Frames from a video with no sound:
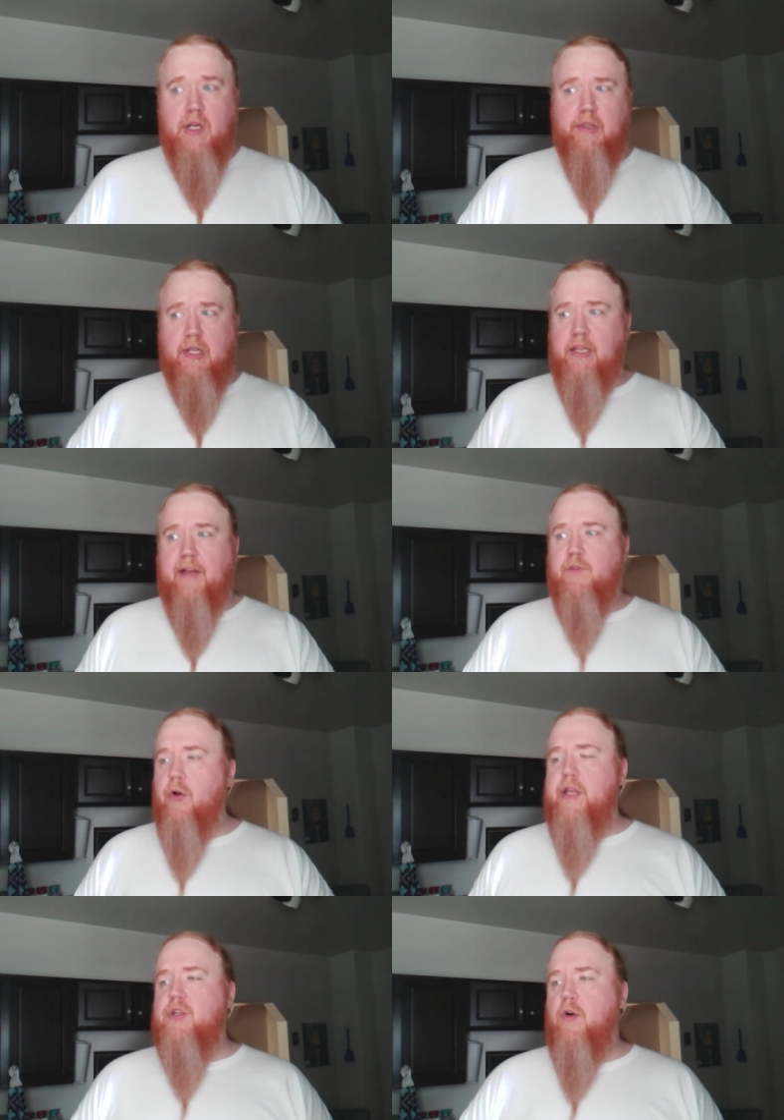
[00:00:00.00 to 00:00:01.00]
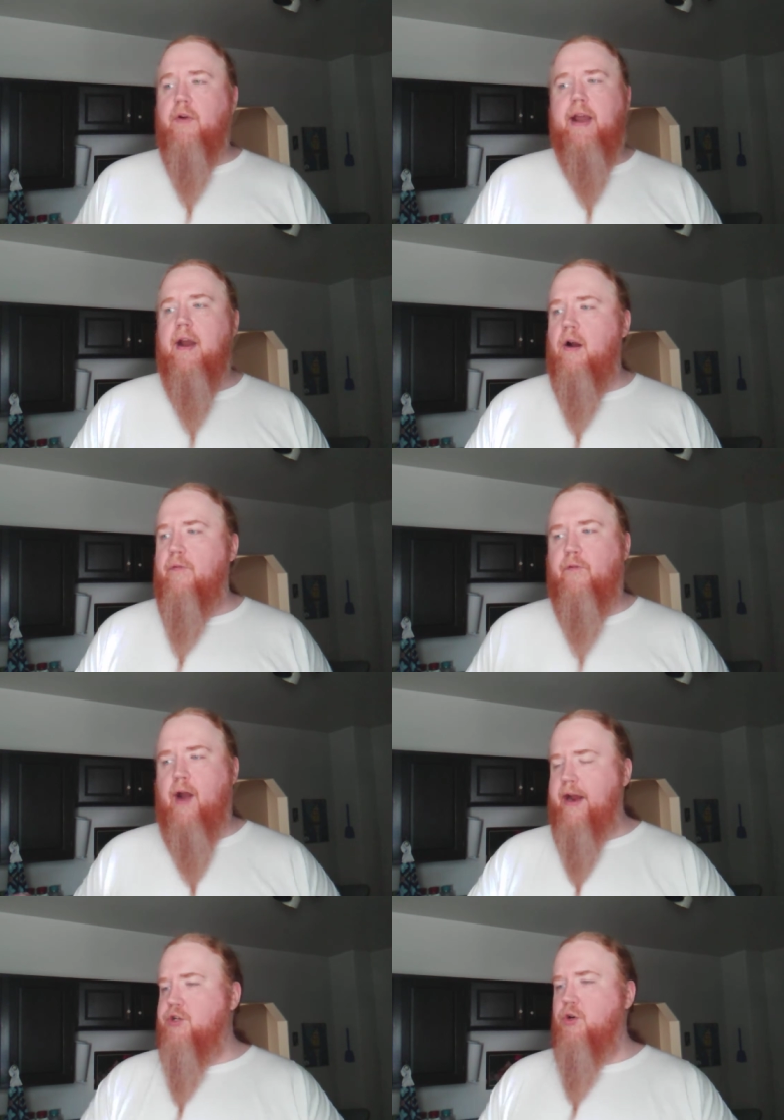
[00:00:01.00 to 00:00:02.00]
The left is over here
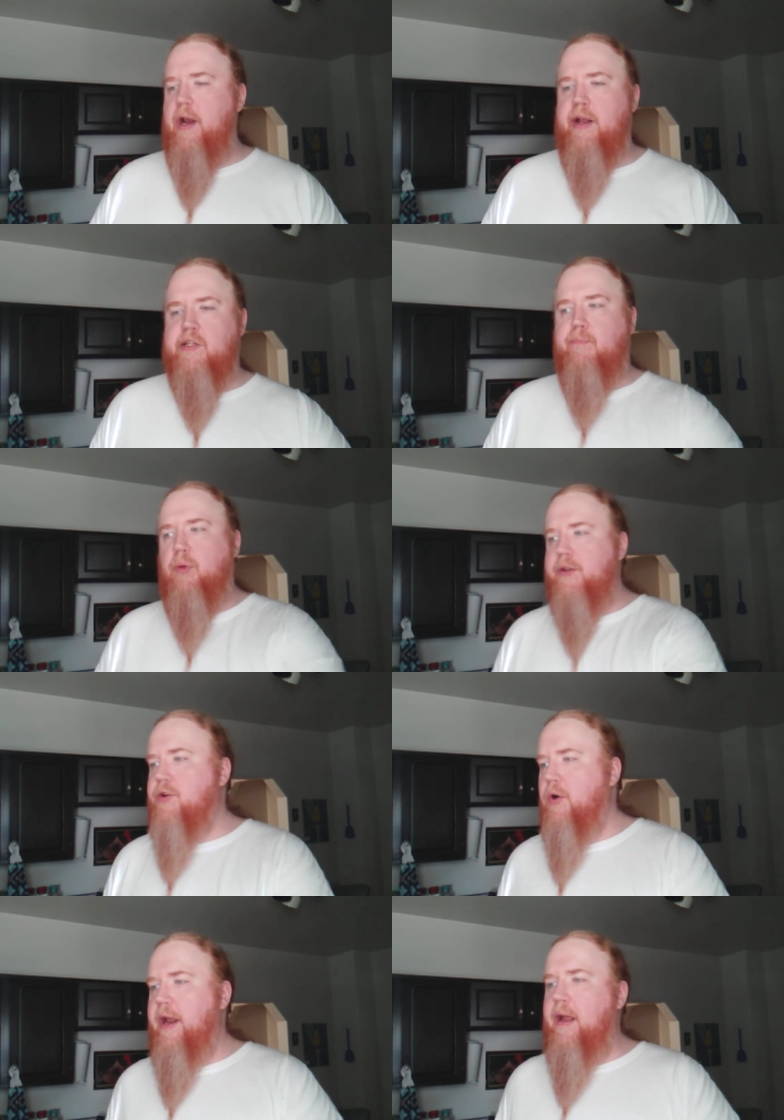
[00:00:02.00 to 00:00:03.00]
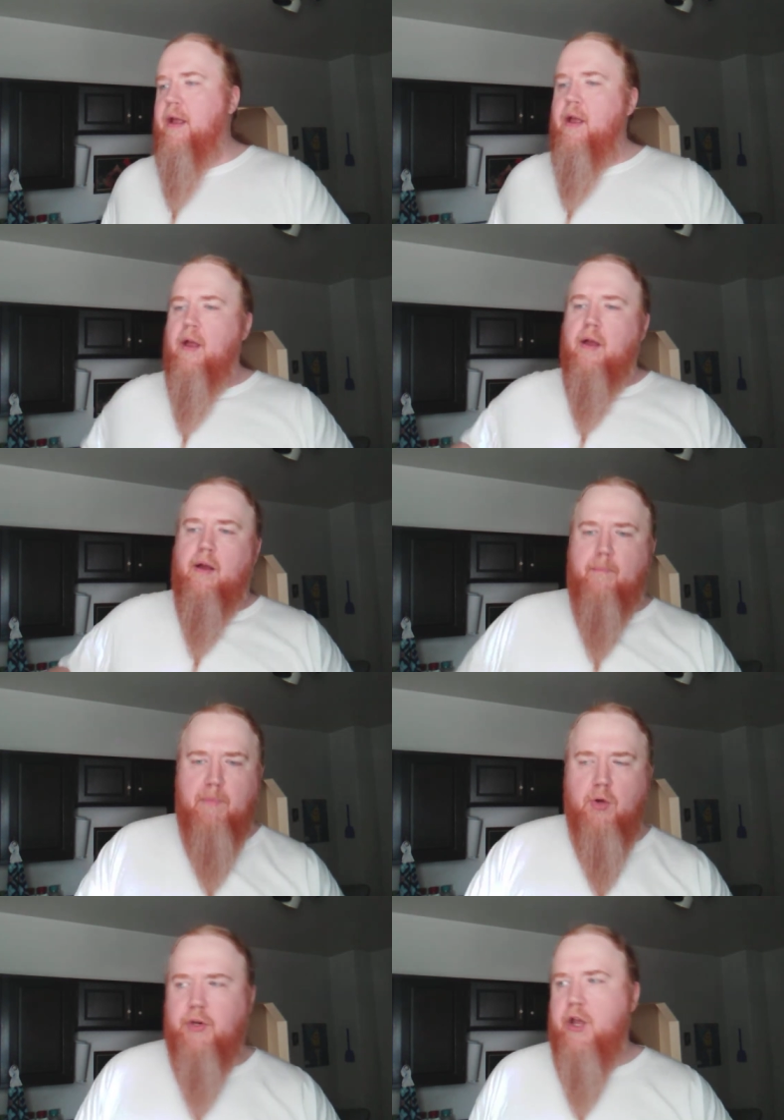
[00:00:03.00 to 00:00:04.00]
fracturing, splintering,
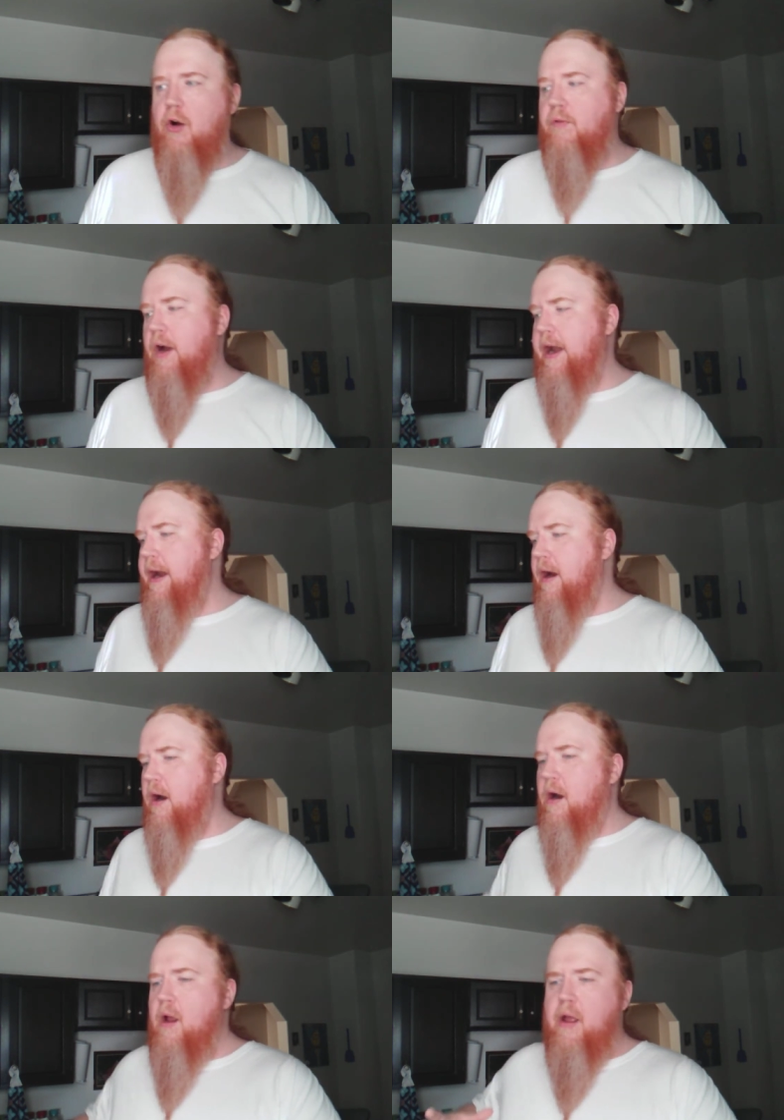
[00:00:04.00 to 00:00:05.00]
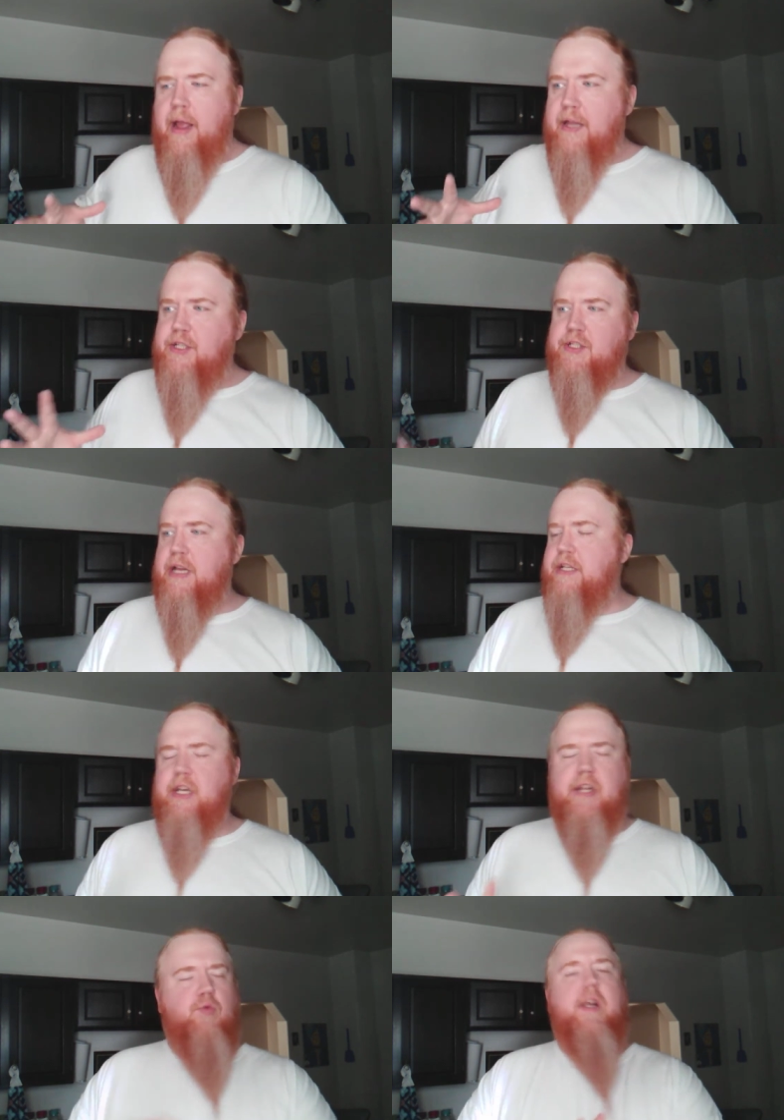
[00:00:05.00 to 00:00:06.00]
mutiny over here. It's just it's
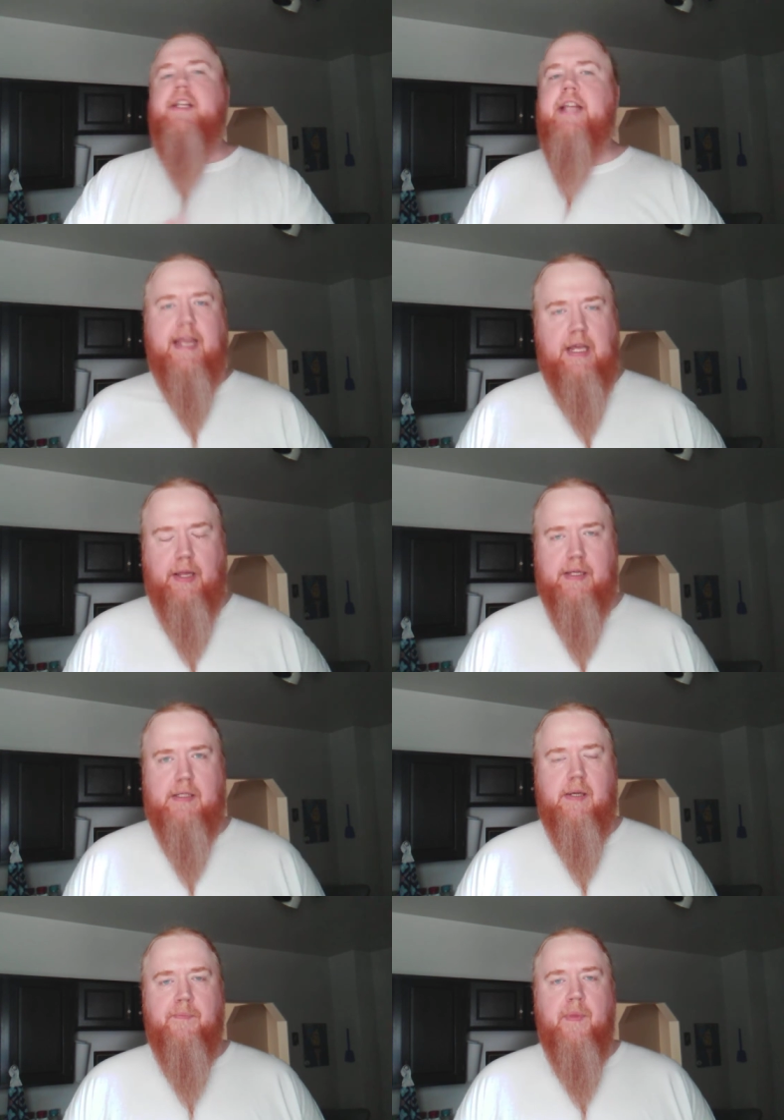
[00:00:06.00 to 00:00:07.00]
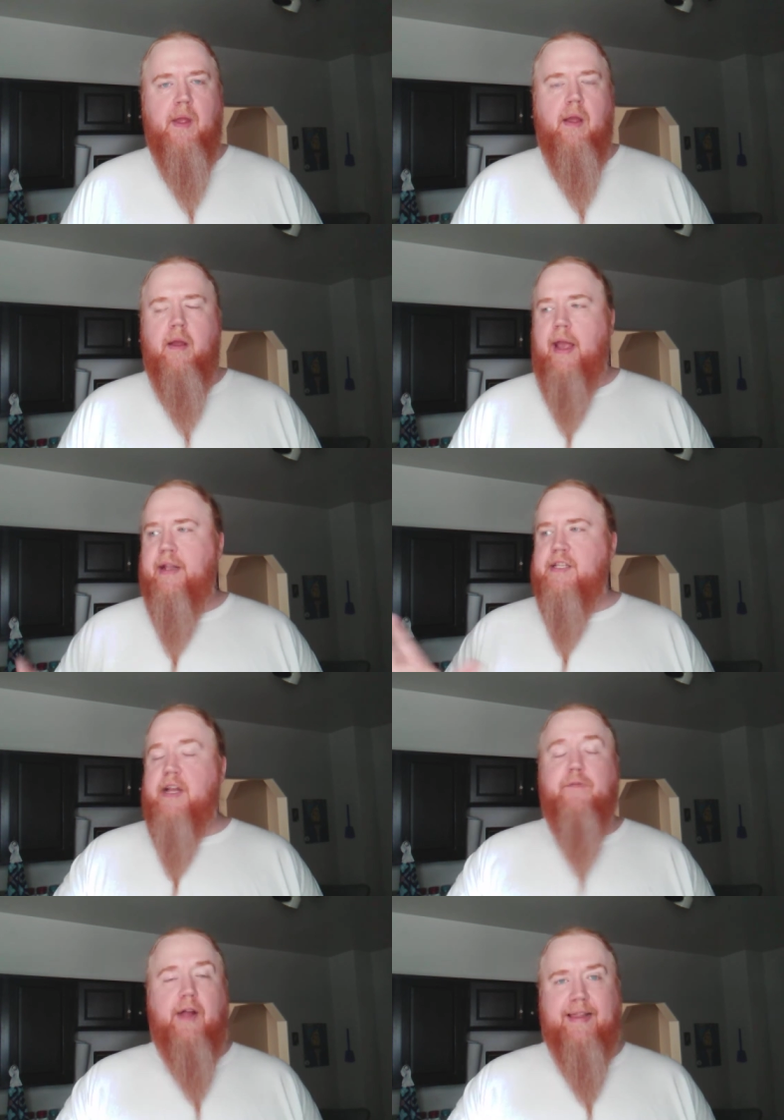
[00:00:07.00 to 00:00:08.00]
it's ridiculous. And it's
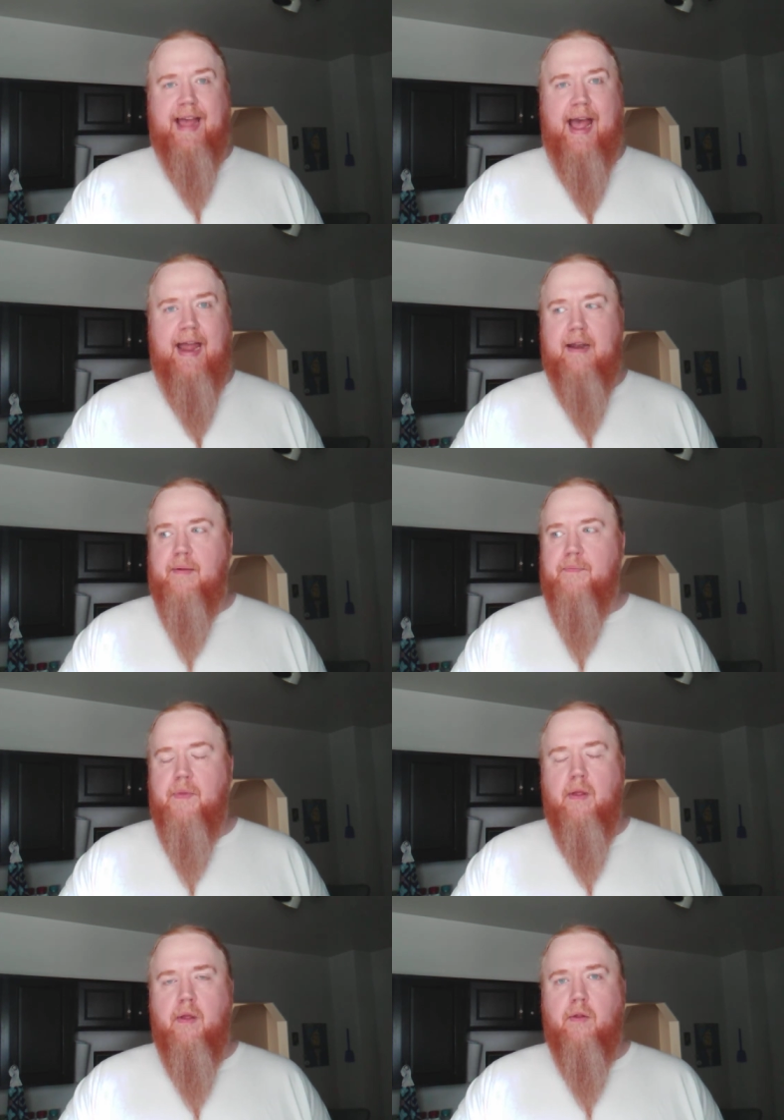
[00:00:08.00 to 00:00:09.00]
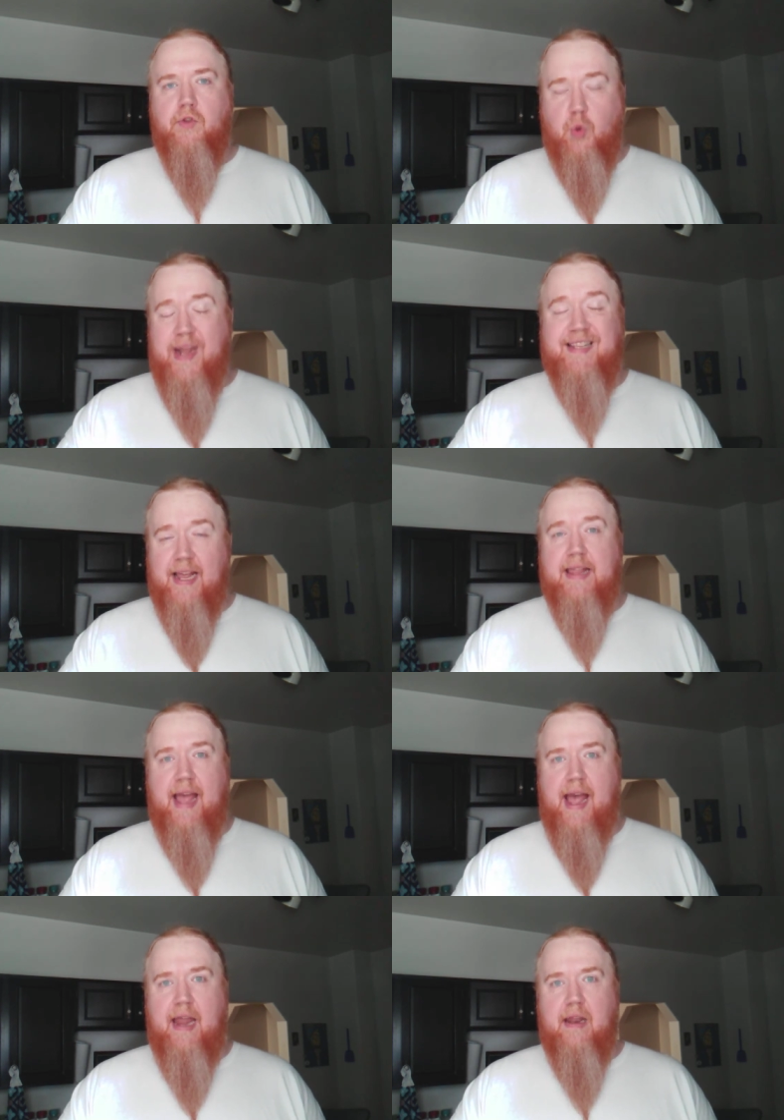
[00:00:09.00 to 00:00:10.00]
stuff like that, tweets like
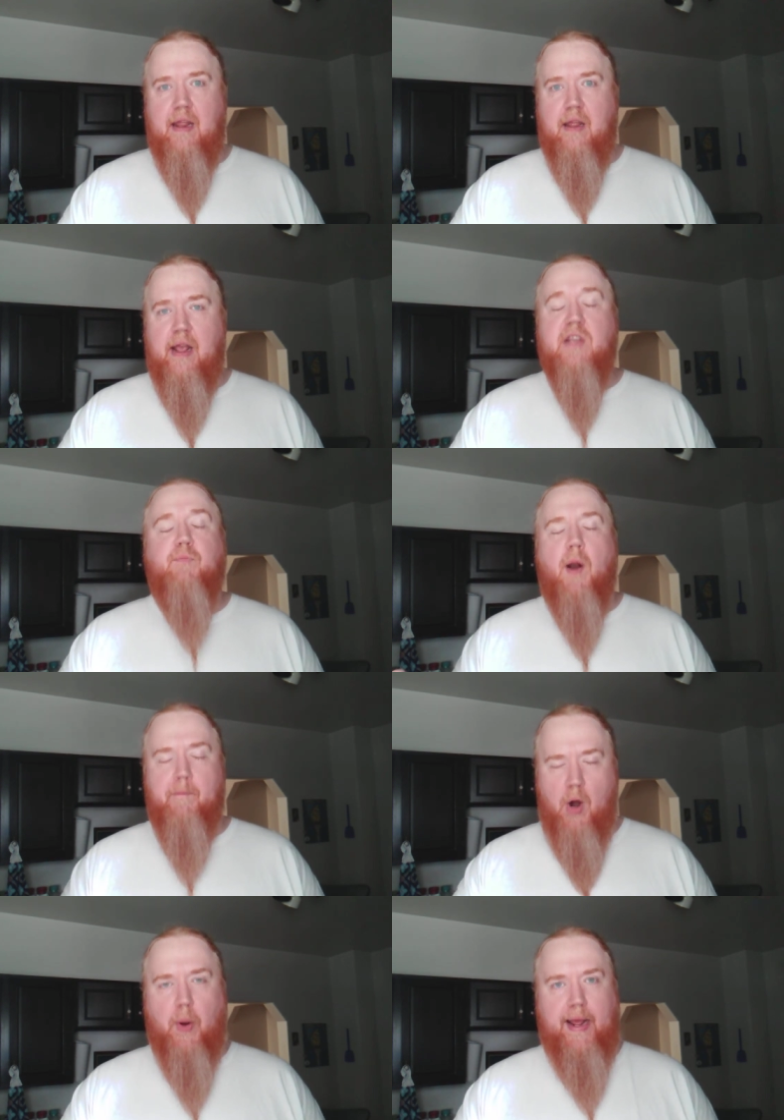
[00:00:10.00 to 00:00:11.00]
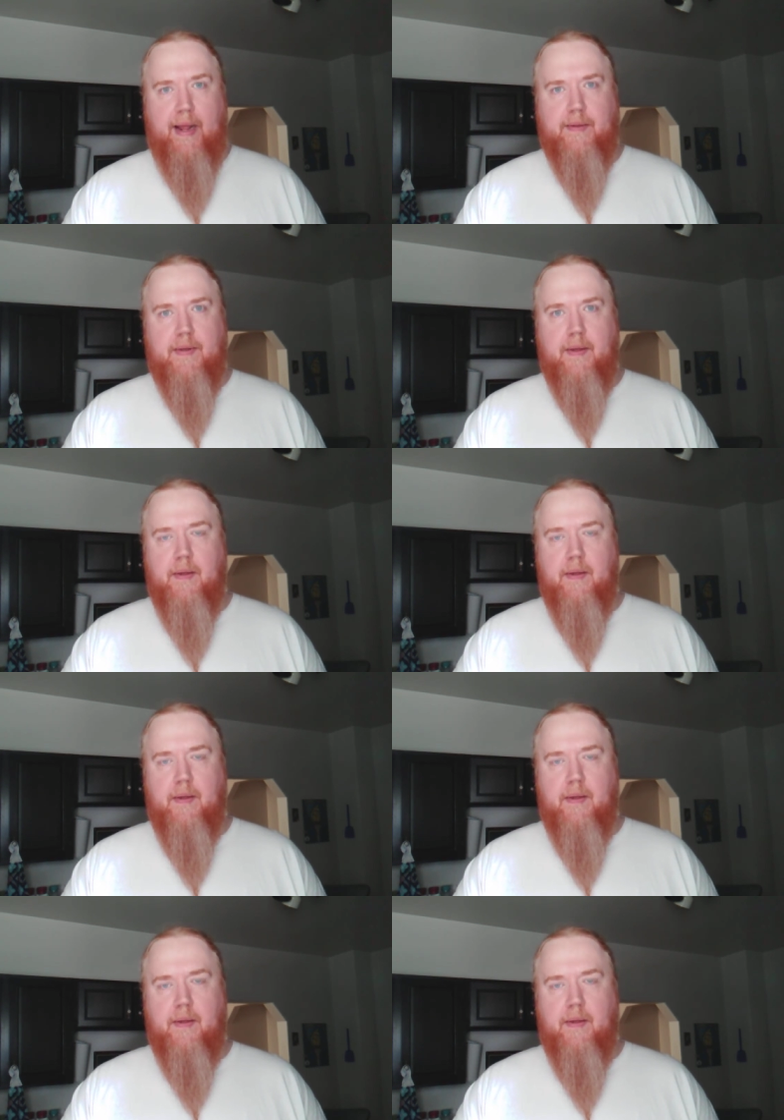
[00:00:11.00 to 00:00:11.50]
that, is promoting it.